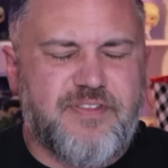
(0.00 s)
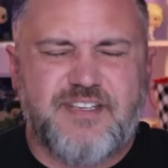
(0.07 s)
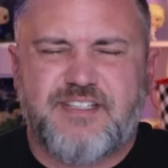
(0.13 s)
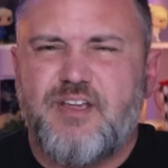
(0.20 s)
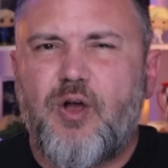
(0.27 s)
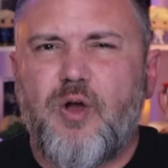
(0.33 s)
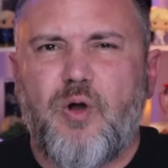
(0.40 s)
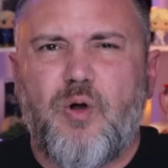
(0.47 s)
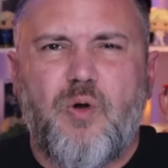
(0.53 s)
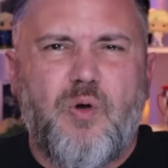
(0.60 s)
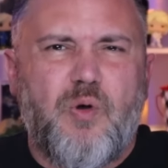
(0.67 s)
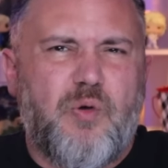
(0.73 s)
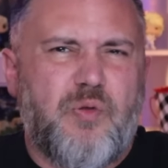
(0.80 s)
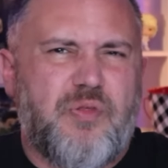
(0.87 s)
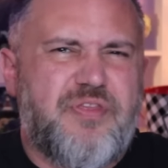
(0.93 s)
this
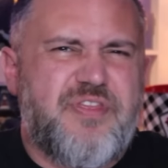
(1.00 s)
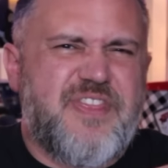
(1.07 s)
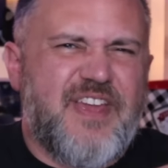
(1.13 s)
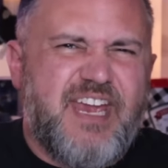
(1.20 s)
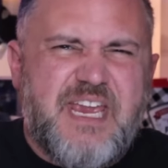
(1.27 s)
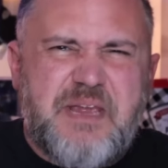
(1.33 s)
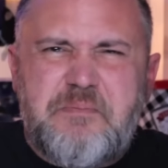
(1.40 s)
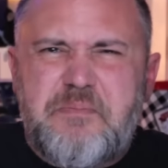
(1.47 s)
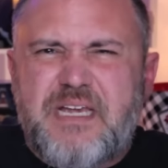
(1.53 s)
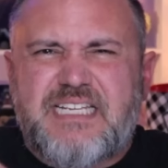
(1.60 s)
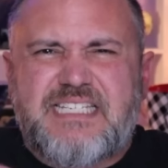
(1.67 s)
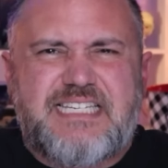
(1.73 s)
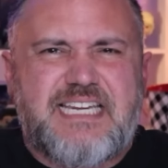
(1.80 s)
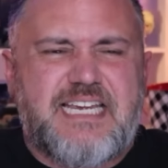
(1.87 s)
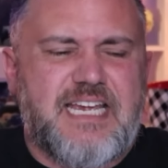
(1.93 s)
whole thing
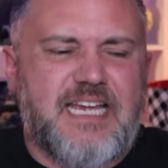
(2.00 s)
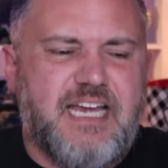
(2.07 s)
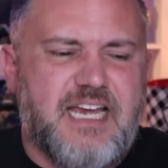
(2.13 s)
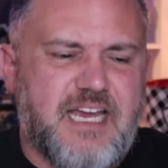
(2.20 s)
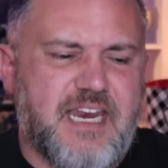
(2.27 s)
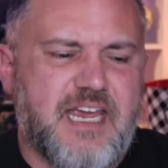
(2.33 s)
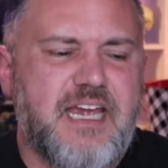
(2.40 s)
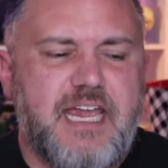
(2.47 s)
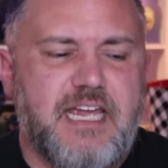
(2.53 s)
mixed in.